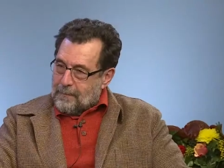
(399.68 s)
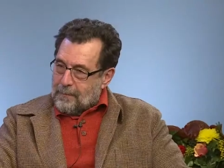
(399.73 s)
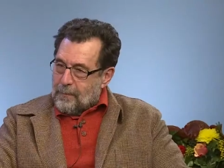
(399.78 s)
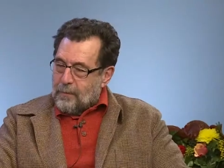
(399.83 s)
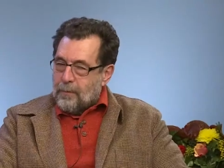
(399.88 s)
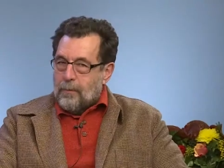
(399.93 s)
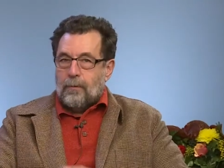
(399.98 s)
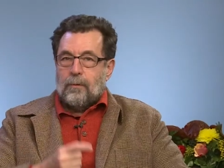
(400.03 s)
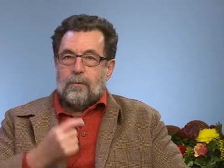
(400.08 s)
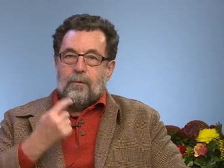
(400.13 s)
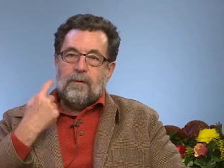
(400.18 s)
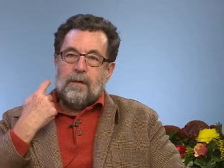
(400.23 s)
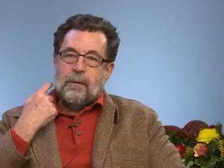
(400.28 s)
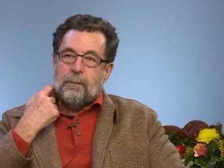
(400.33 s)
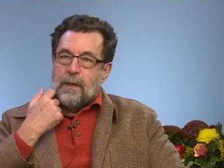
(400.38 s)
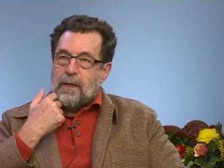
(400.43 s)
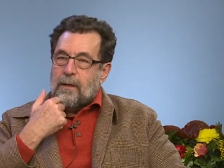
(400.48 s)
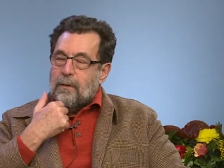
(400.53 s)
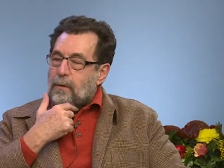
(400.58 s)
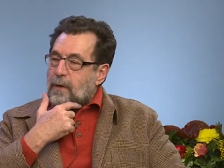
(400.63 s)
You know, you see
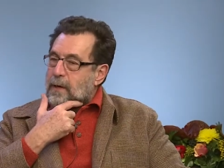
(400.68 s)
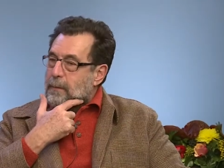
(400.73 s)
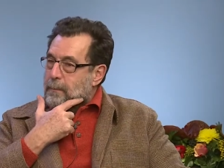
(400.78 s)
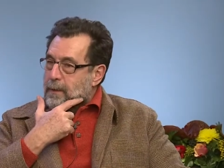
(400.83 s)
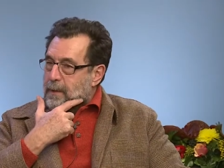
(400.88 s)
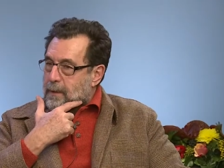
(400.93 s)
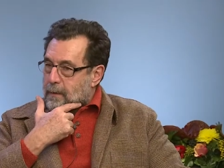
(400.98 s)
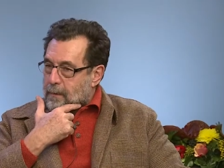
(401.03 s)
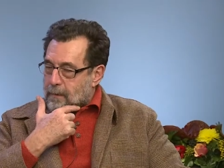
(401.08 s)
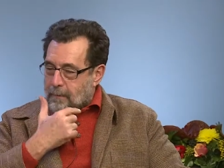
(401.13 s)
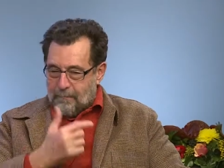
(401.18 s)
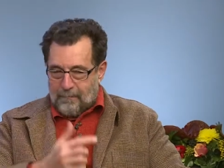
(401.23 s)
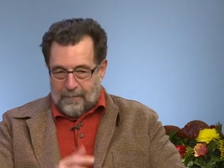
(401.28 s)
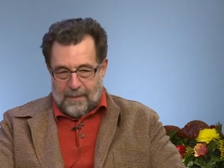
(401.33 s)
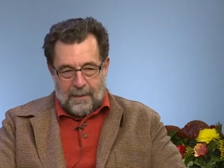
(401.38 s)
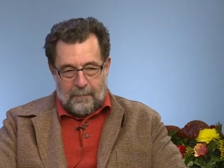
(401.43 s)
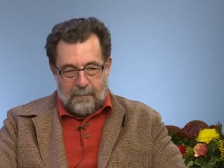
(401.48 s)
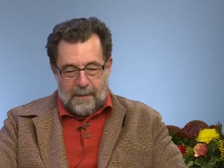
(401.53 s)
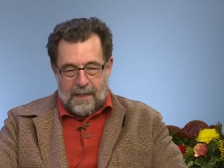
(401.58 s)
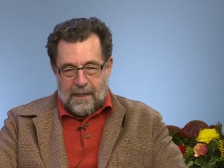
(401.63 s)
my gray beard.
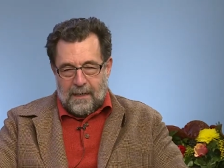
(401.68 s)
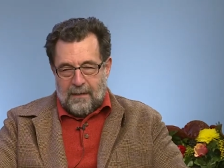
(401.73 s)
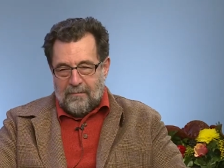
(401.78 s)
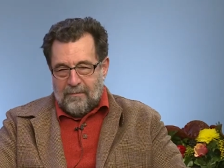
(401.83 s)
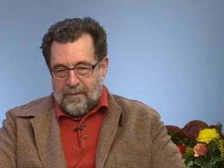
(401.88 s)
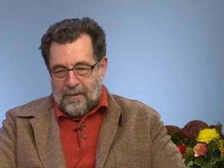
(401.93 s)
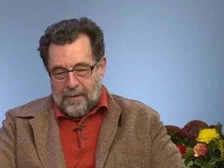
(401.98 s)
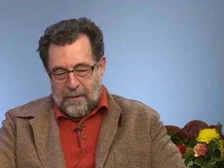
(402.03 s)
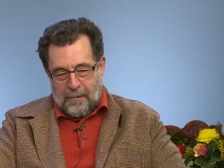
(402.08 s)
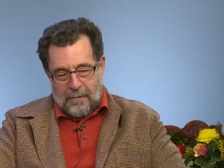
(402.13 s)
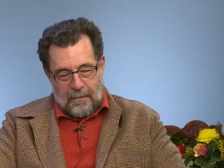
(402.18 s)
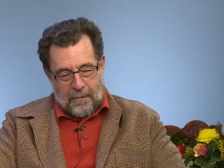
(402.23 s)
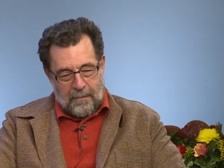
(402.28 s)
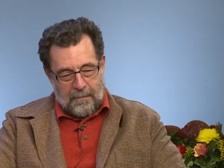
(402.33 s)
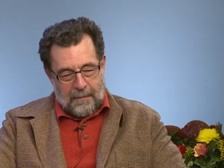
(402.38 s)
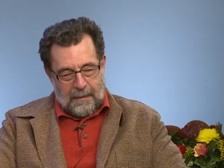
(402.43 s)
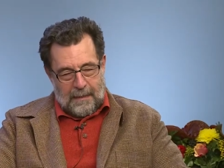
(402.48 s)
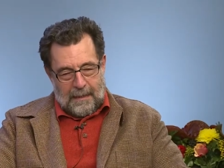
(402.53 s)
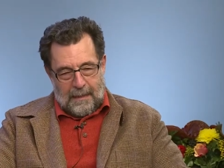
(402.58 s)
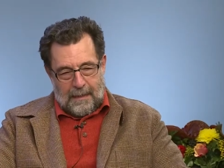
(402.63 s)
I'm getting very
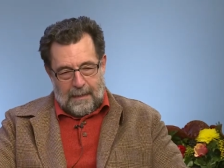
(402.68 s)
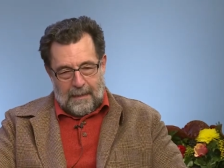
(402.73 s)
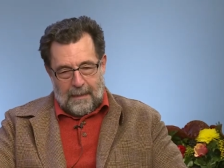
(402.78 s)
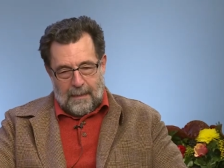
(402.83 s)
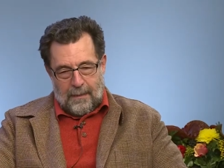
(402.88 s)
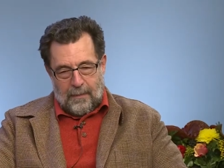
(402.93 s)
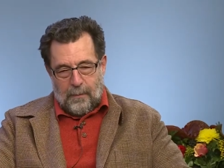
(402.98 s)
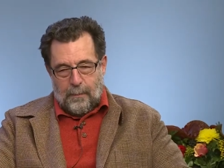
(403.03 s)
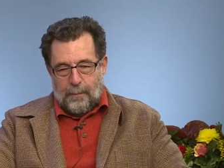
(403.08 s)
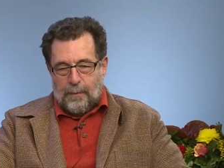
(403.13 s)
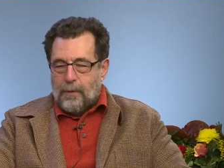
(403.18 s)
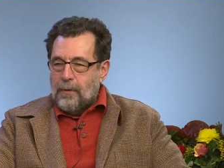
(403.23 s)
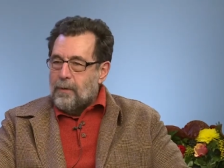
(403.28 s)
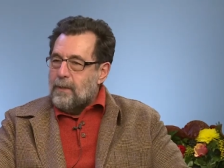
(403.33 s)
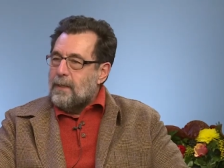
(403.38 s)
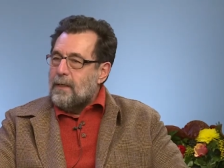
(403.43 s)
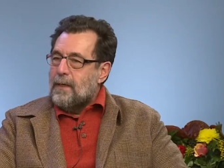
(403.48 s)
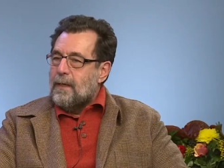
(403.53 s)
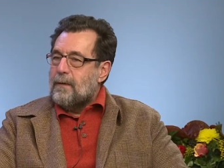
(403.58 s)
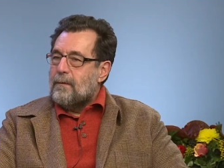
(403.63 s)
old. The
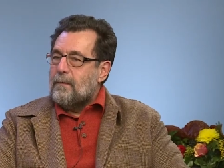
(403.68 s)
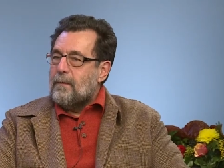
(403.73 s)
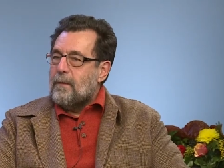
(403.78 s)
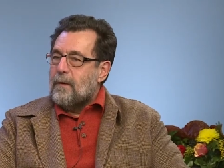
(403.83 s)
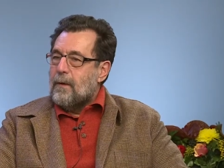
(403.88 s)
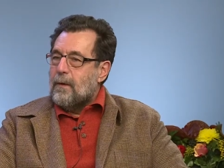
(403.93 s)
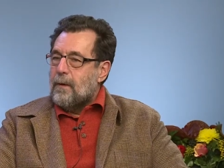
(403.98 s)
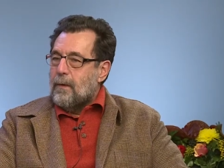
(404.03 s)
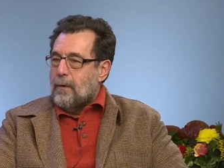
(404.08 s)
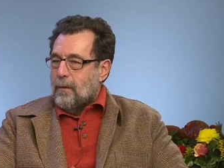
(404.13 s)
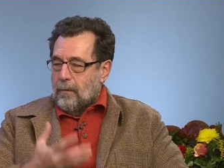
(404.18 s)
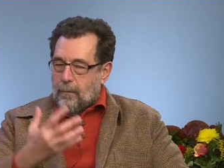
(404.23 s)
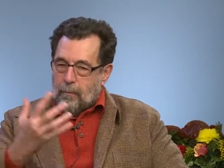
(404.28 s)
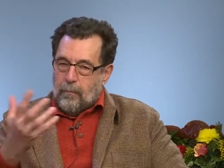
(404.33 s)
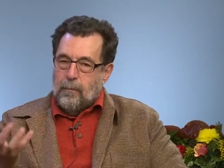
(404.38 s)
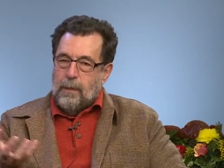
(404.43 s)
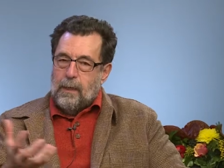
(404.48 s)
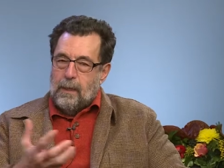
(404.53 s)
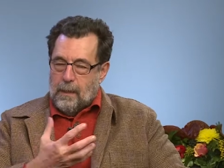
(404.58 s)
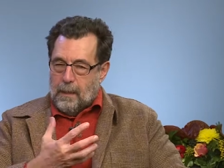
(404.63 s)
point is, uh,
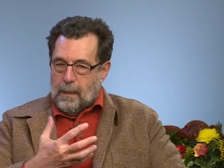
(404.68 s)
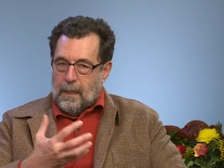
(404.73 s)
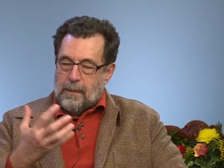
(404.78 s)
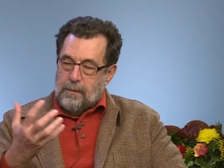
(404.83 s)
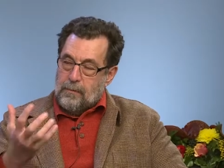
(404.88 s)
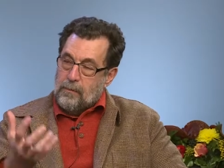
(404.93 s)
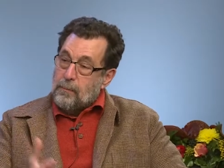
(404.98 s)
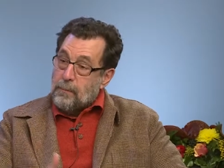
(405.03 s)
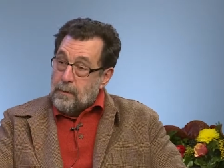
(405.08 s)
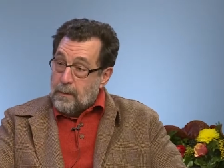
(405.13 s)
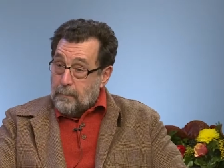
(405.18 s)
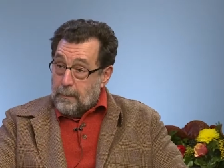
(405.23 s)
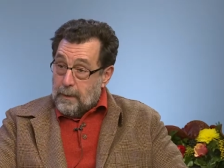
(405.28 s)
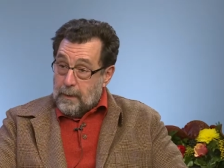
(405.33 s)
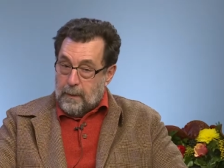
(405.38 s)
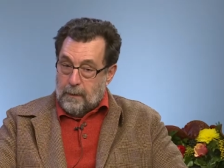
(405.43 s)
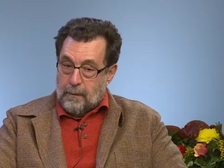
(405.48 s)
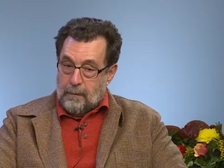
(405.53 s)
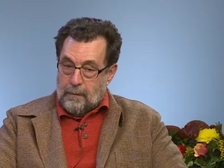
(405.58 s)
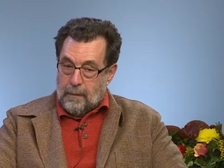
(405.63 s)
we as human
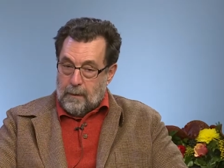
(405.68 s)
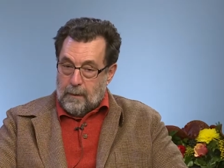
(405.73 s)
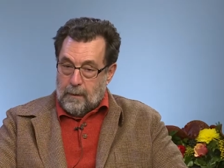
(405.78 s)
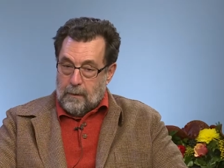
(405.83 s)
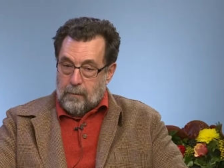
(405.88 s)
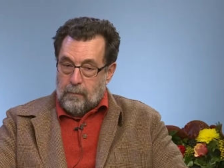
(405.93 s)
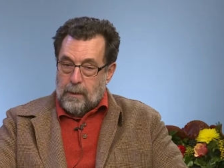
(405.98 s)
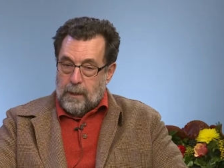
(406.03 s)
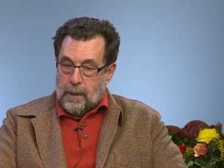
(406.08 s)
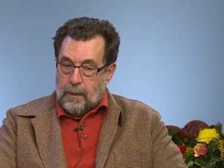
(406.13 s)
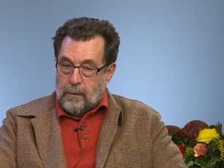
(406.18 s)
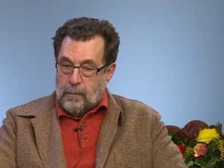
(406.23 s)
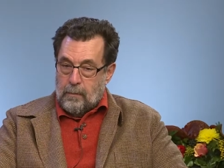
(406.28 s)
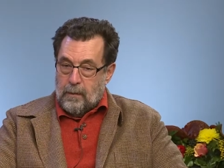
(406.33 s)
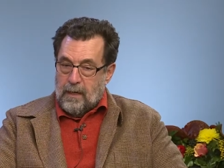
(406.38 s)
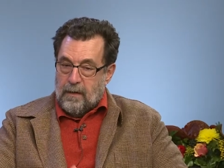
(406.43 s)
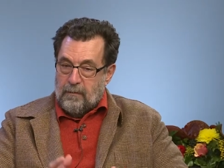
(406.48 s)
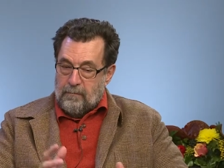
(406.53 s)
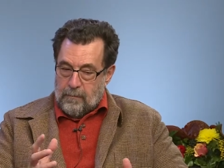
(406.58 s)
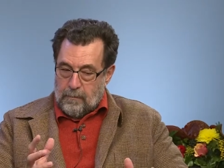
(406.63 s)
beings are willing to
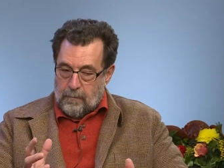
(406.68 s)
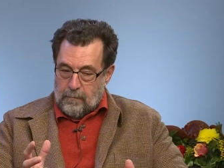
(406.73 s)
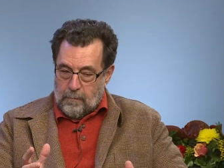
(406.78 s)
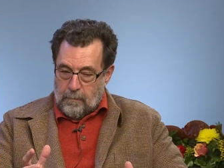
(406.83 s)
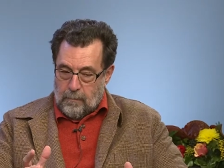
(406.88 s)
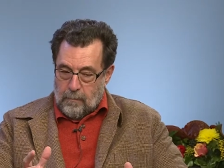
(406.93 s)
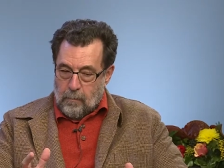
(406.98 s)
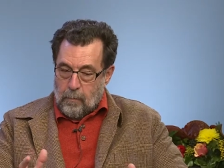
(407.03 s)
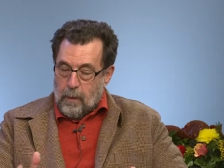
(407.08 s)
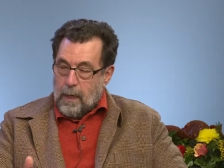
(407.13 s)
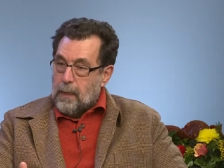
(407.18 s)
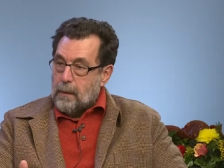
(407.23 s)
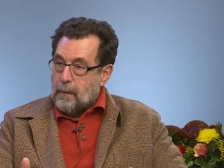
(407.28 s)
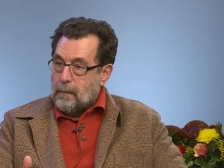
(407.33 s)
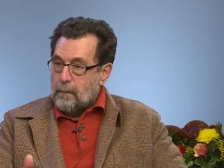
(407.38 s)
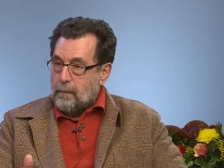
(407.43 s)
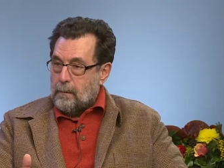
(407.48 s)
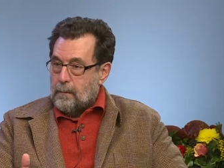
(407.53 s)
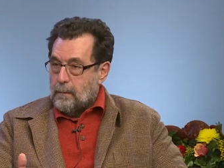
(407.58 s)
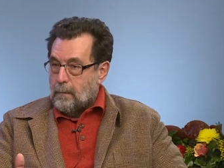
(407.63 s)
have
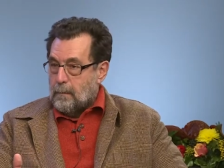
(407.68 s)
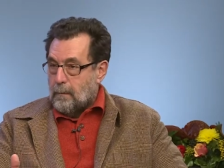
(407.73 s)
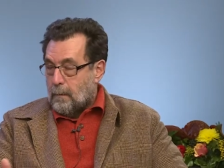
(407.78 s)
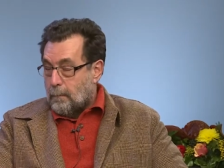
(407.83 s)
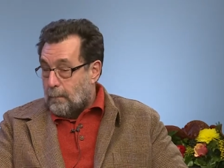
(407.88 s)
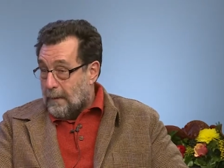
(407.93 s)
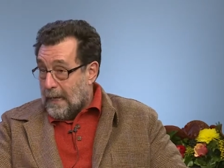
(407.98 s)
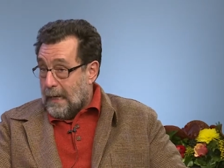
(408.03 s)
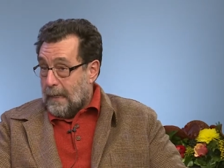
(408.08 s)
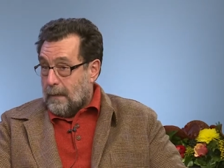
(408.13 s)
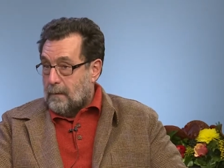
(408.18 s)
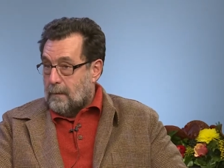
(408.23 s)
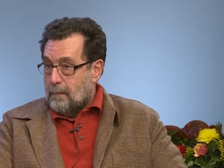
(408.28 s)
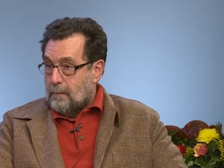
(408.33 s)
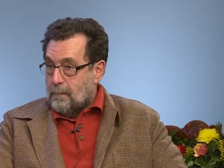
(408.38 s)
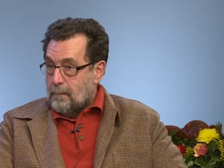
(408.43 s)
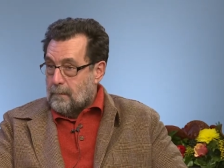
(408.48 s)
white or black.